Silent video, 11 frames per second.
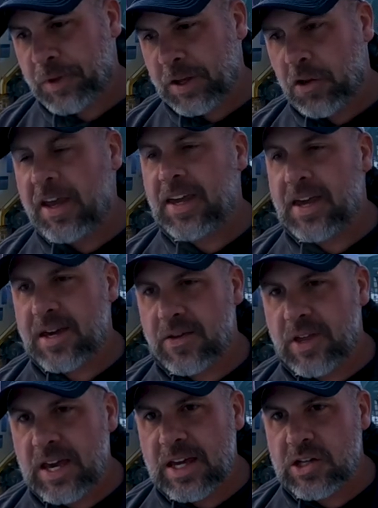clicking in
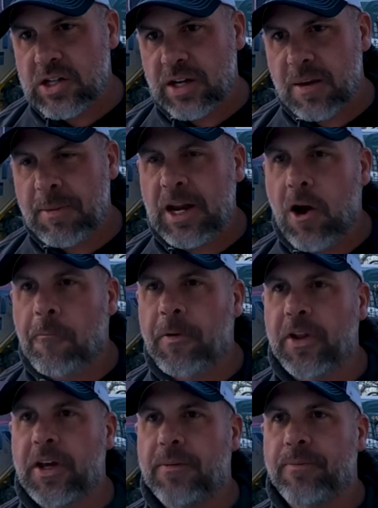the engine. I mean,
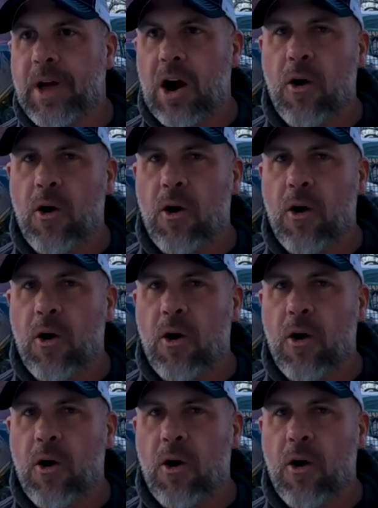hopefully I